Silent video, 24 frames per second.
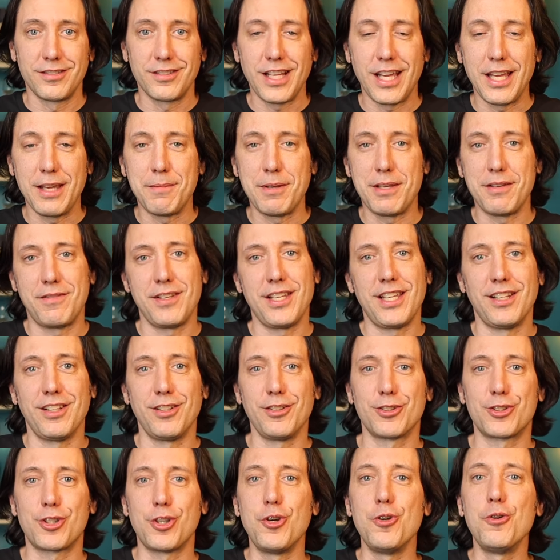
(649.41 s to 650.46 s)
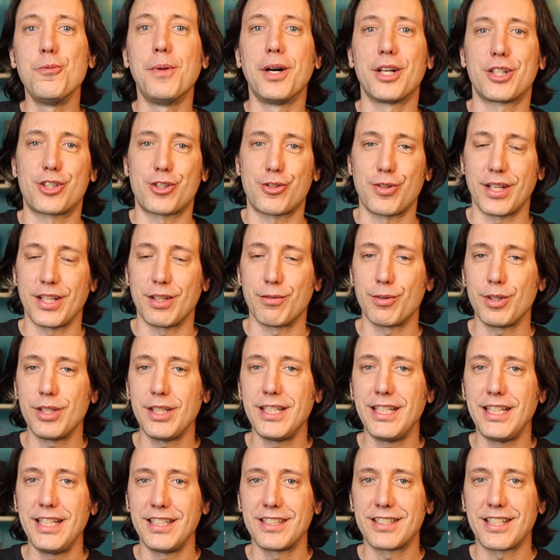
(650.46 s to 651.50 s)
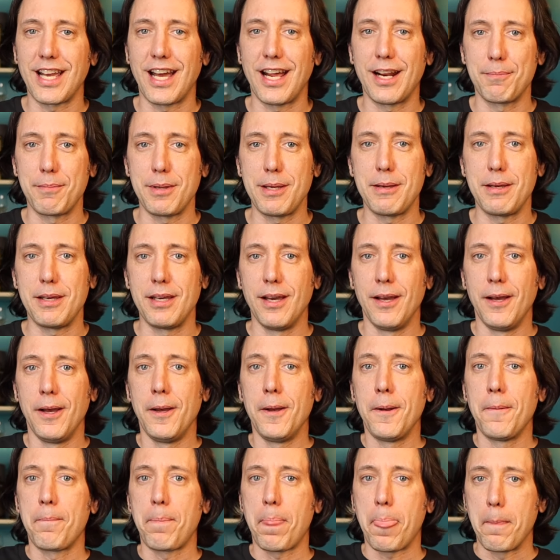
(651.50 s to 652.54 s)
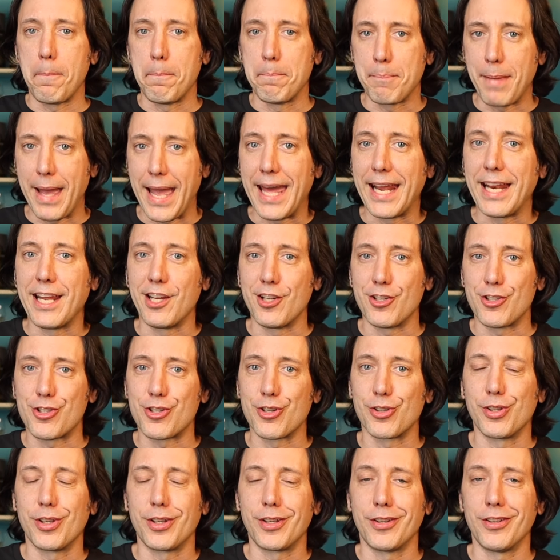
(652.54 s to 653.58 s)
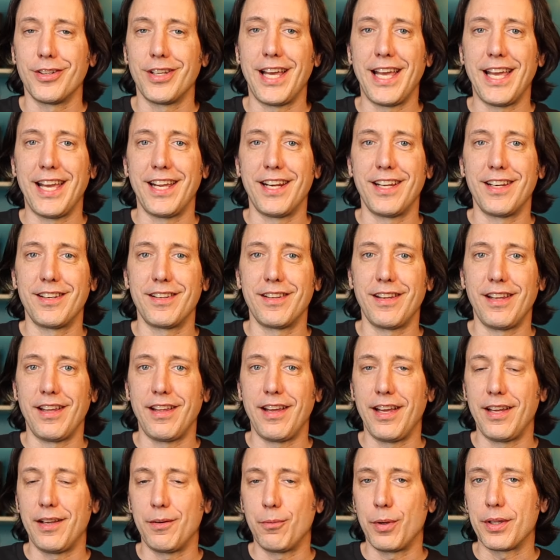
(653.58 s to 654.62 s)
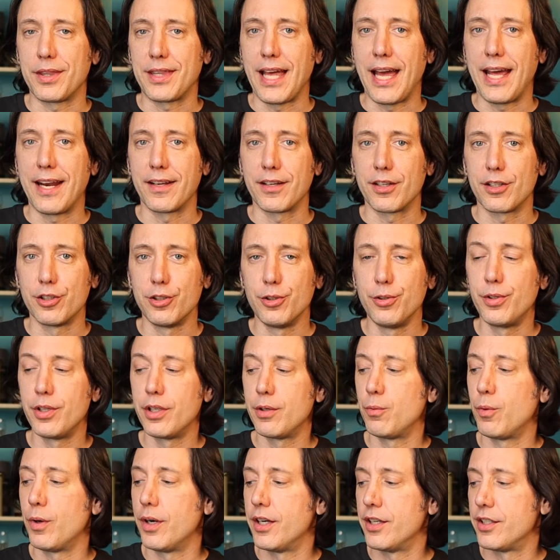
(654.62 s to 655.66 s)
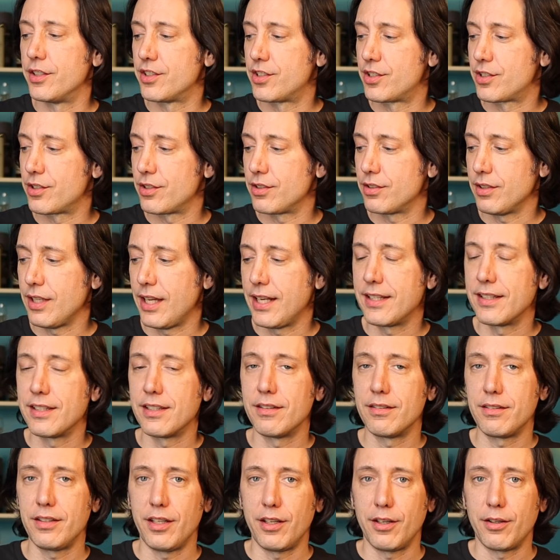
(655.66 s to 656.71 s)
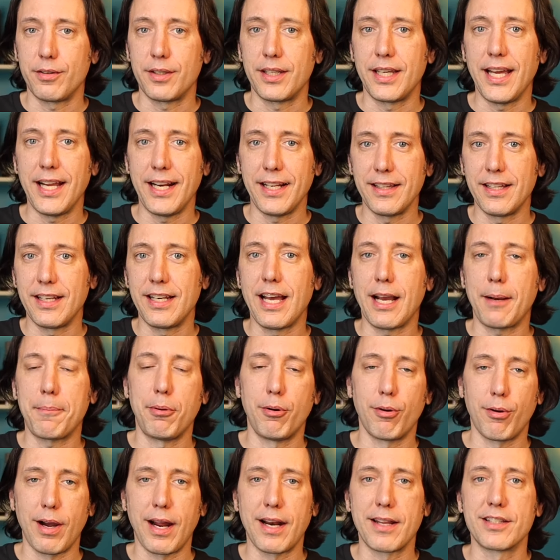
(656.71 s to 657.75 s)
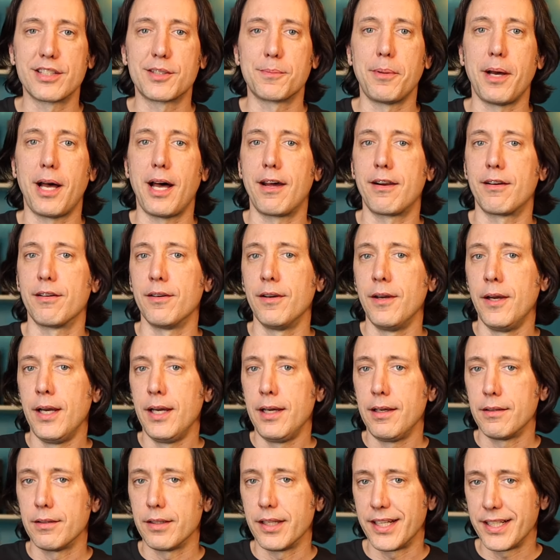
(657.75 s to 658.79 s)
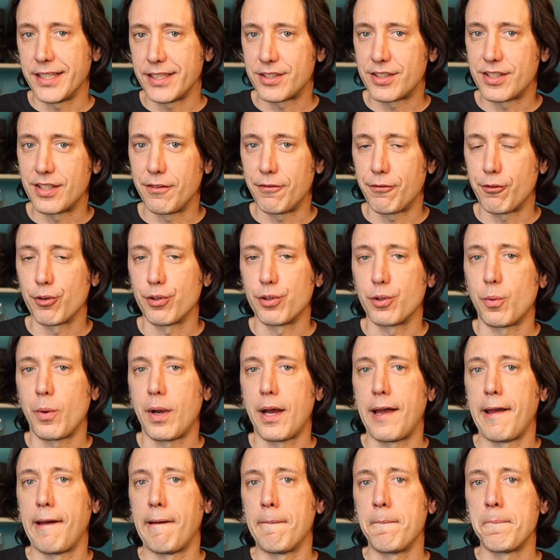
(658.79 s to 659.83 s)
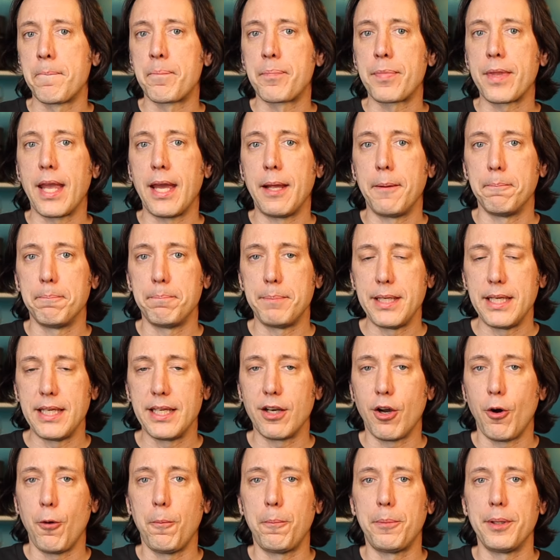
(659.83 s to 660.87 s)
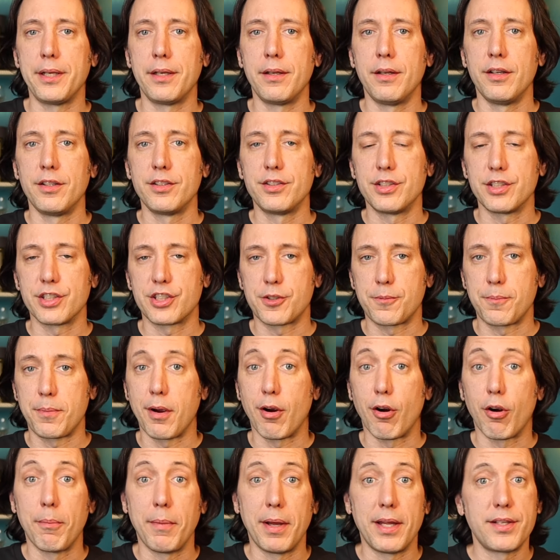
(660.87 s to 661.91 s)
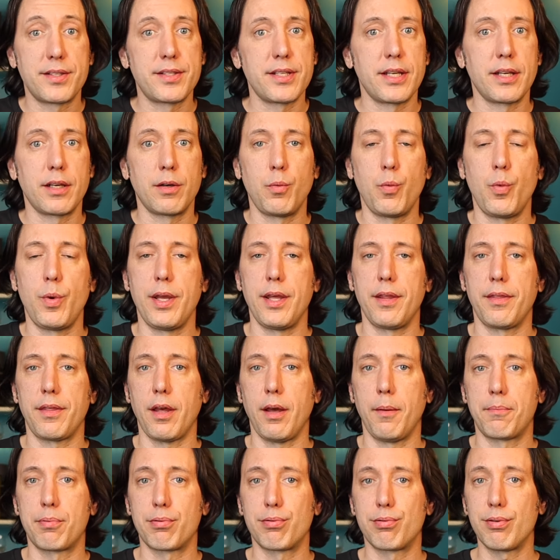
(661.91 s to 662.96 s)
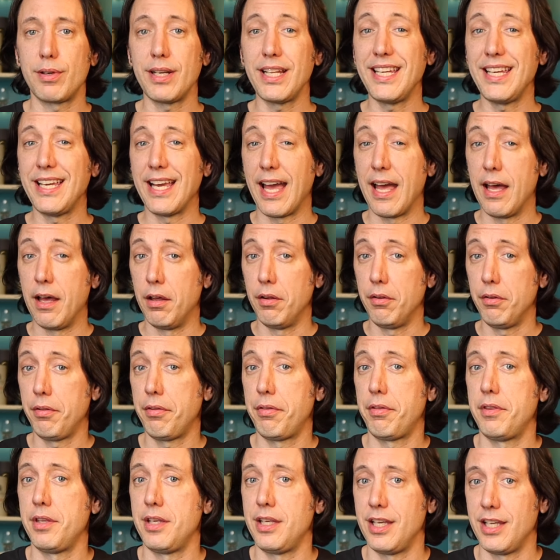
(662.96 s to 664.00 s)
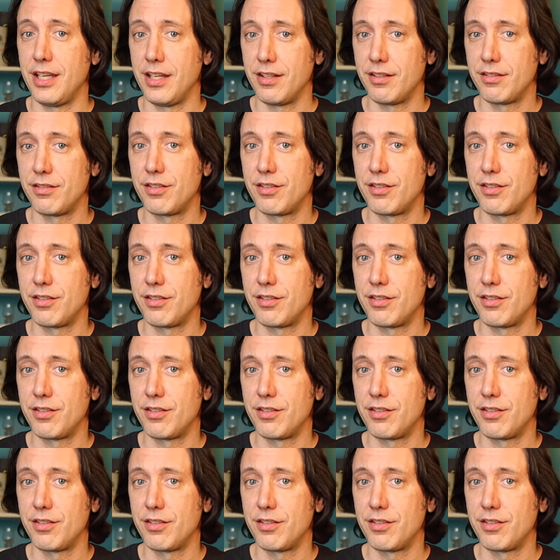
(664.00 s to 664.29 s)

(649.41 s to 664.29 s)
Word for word: ABV, a little too much strength. It really needed to kind of be managed a little. And it, and what that included was letting you know getting the neck pour out of this bottle, letting it sit for a little while, and being open to experimenting with a pretty healthy